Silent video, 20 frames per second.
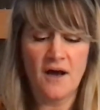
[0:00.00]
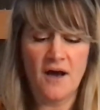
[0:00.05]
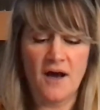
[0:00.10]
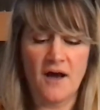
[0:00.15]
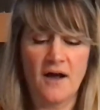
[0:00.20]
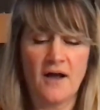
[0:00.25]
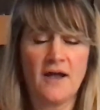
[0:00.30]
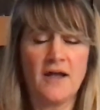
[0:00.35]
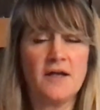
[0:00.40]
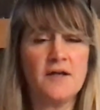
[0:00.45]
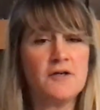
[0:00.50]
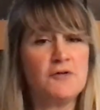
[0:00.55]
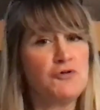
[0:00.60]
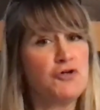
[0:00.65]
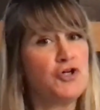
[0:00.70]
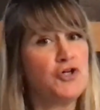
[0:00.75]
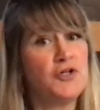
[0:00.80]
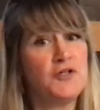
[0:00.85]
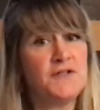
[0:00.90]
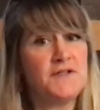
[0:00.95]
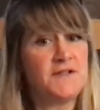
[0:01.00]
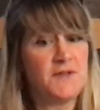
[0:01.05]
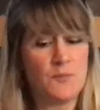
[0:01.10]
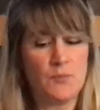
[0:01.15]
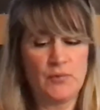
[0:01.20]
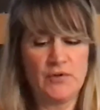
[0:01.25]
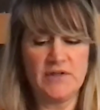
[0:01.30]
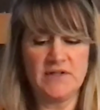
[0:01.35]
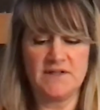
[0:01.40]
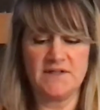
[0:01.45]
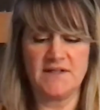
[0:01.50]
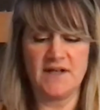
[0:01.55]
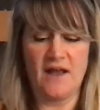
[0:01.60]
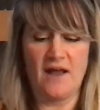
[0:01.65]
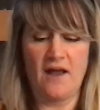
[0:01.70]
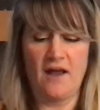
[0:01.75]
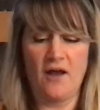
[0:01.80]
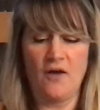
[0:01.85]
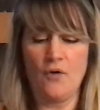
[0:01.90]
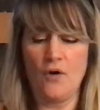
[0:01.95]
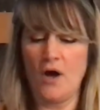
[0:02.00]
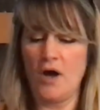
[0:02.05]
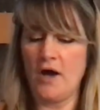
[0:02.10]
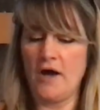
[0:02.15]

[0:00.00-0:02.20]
I could simply say,